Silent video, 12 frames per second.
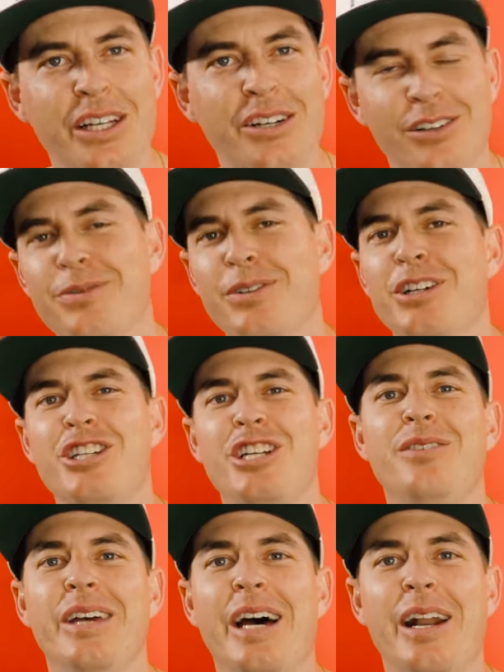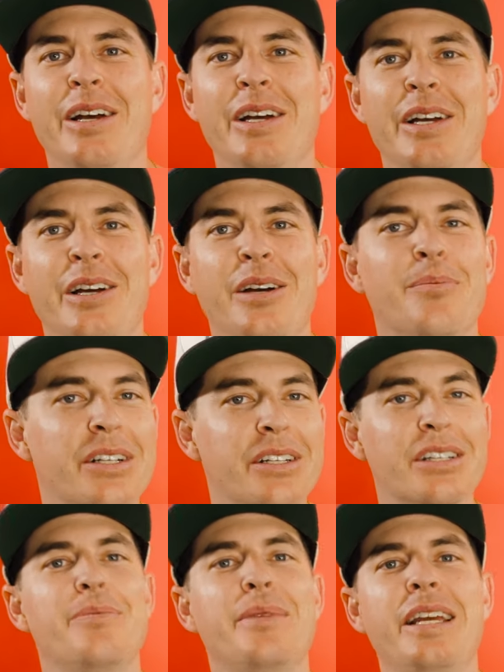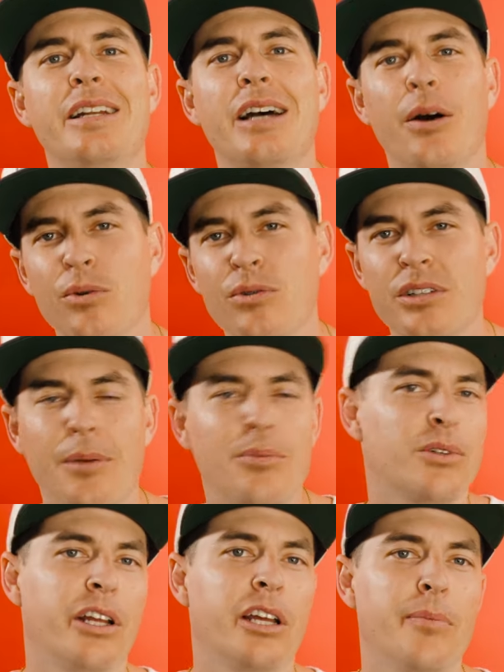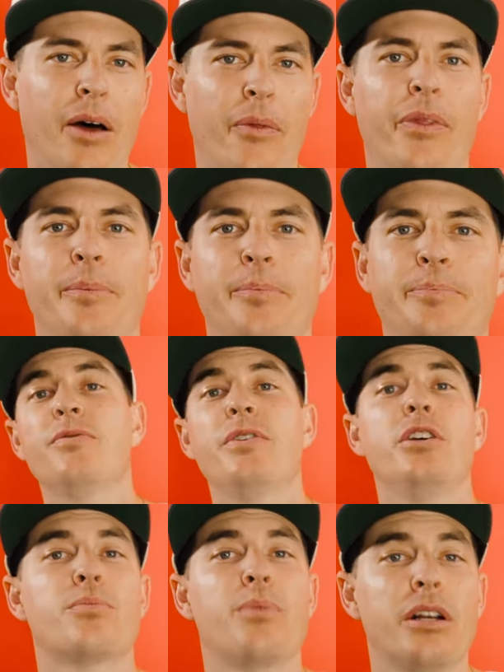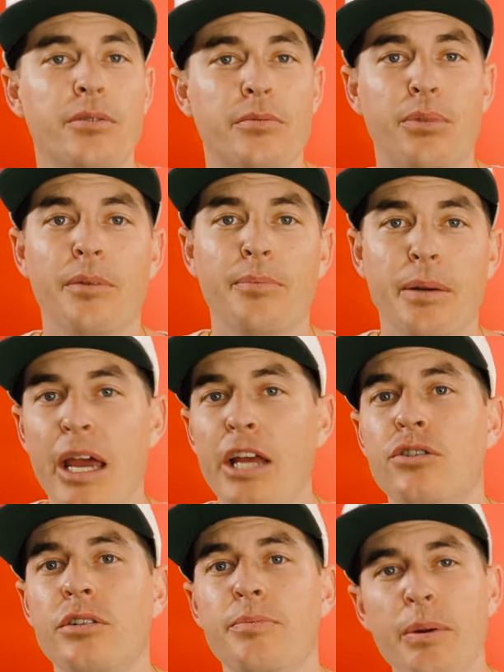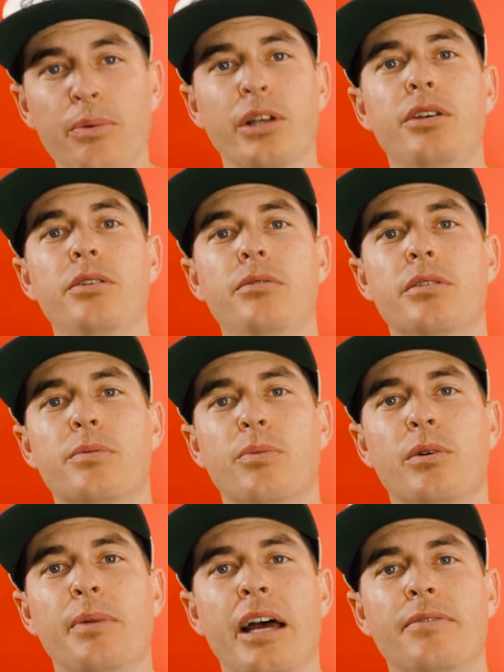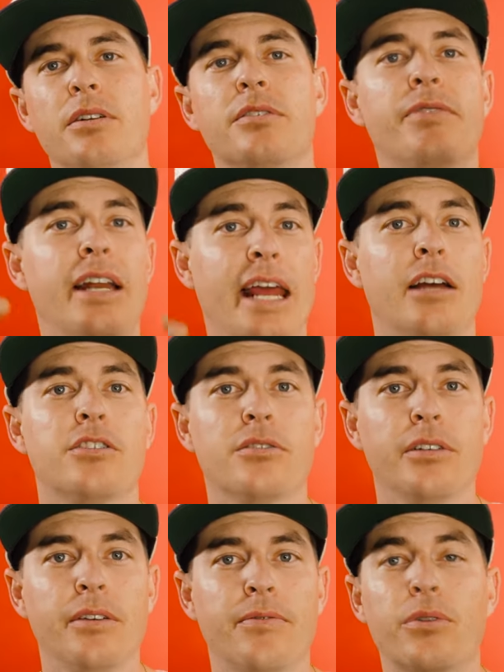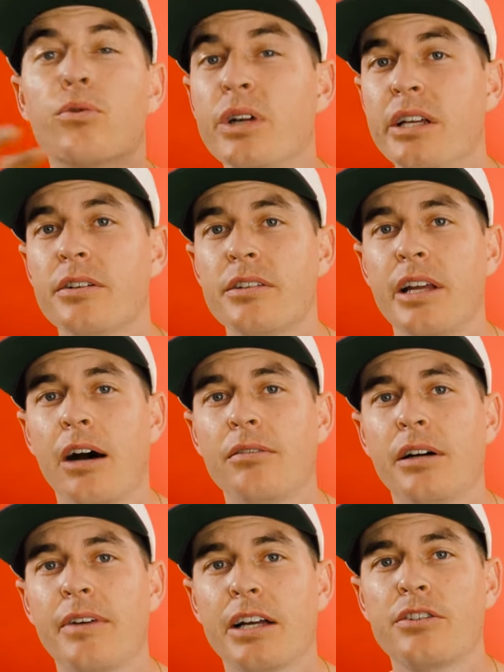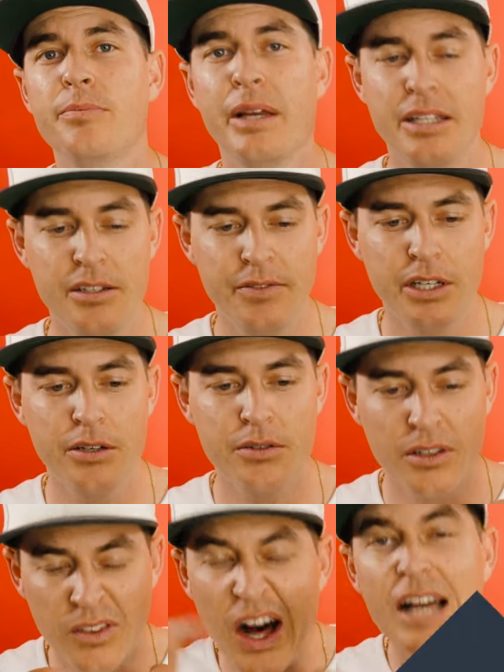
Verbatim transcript: think I'll ever achieve that but it doesn't mean I won't stop learning about them. This video is brought to you in part by patrons, people like you that support my efforts financially. For three years now, I've actually made these videos and